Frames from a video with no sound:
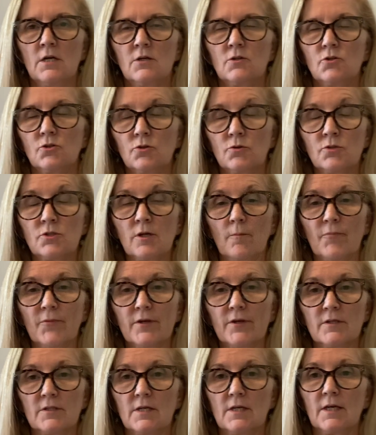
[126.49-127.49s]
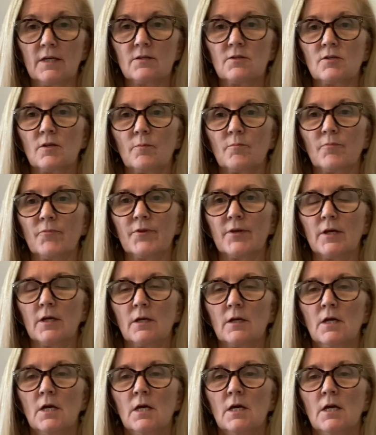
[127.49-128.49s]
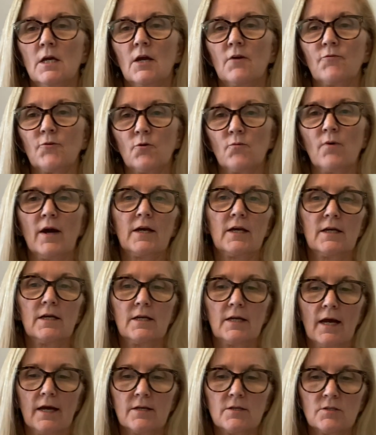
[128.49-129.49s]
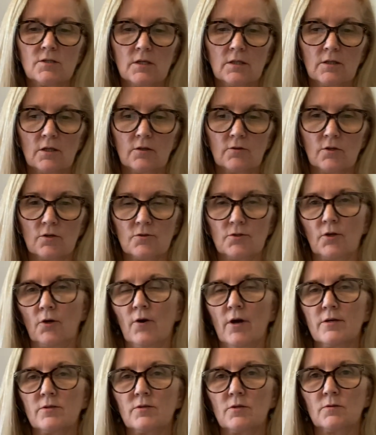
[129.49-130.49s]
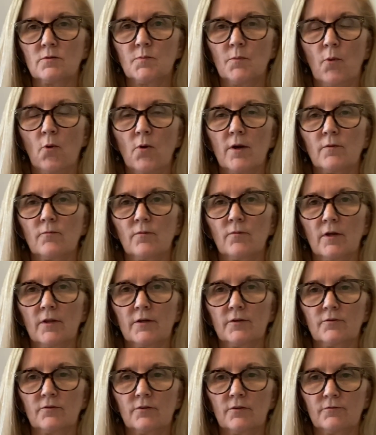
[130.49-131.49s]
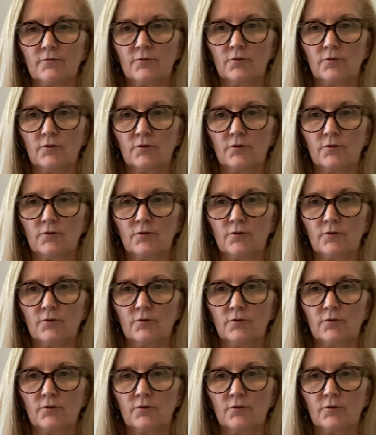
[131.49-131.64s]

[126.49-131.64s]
Do something to get something. If you're recognizing that there's a crisis point relative